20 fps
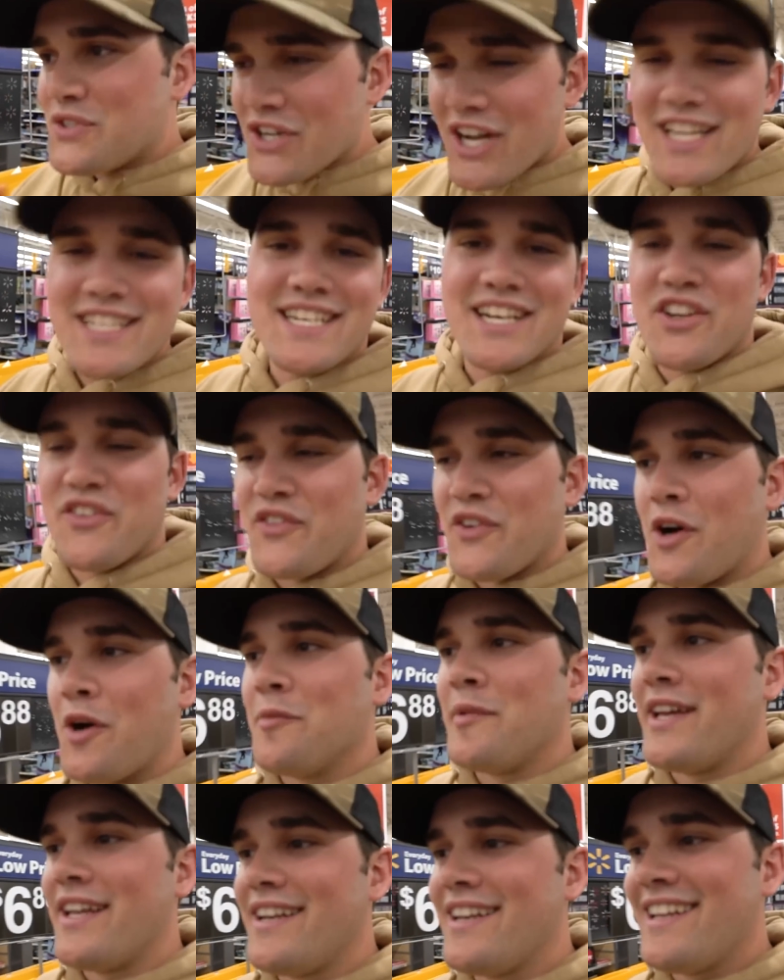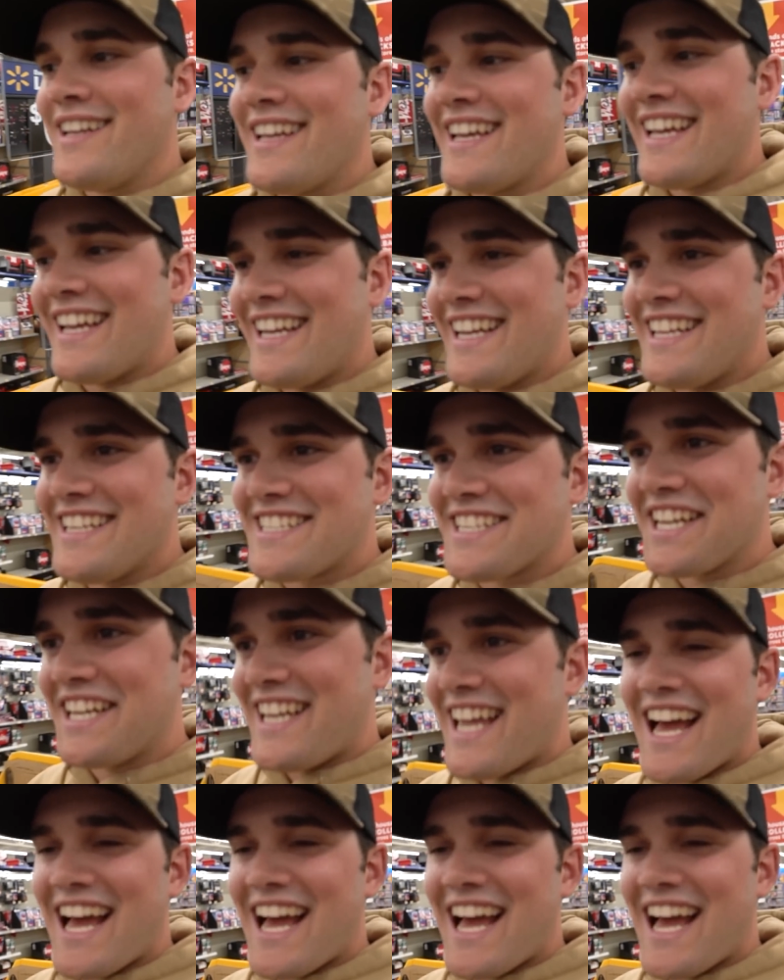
John's gonna film it, so and he's good.